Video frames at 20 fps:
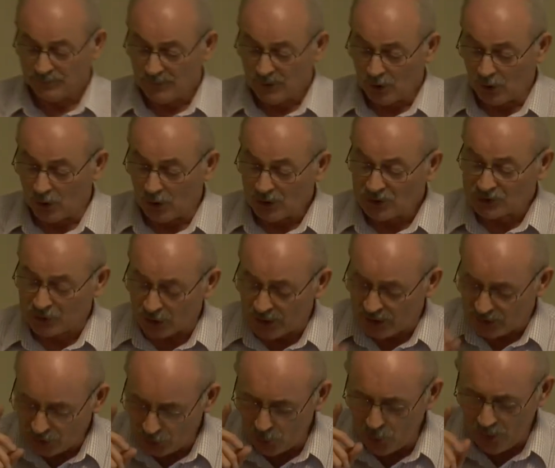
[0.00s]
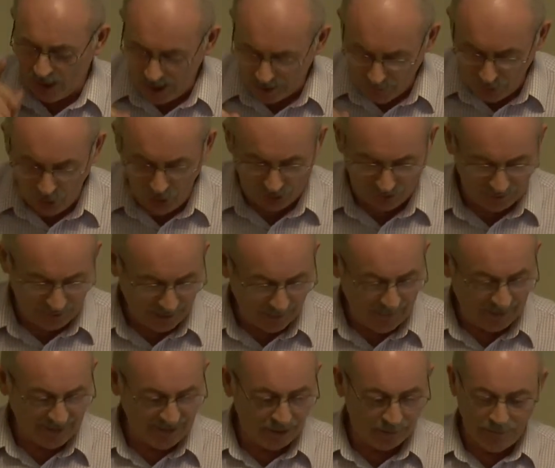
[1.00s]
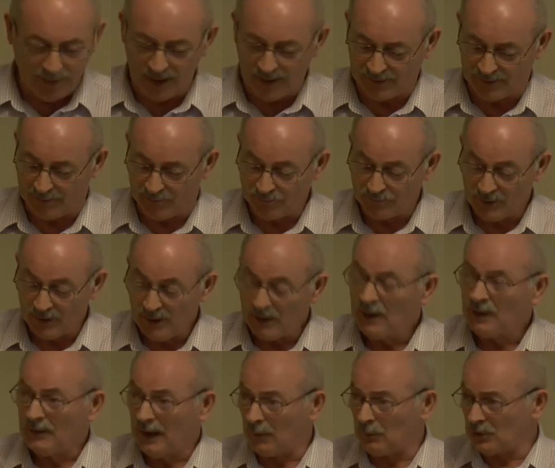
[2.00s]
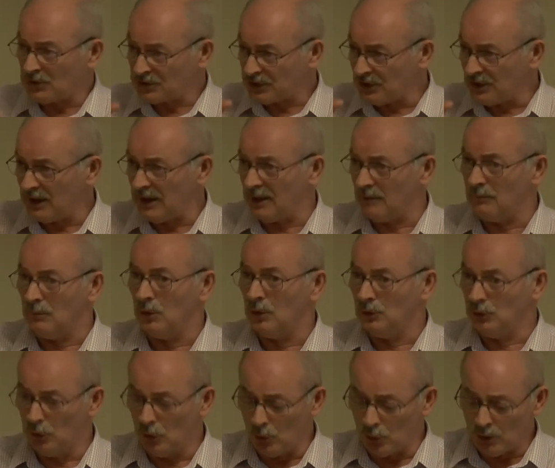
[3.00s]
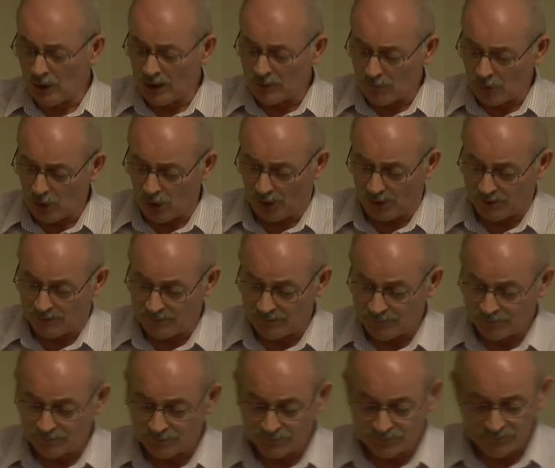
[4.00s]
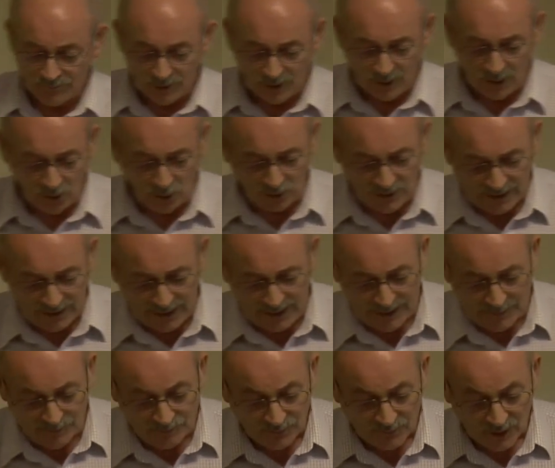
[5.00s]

I beg your pardon. That was the name, Noamon. Okay.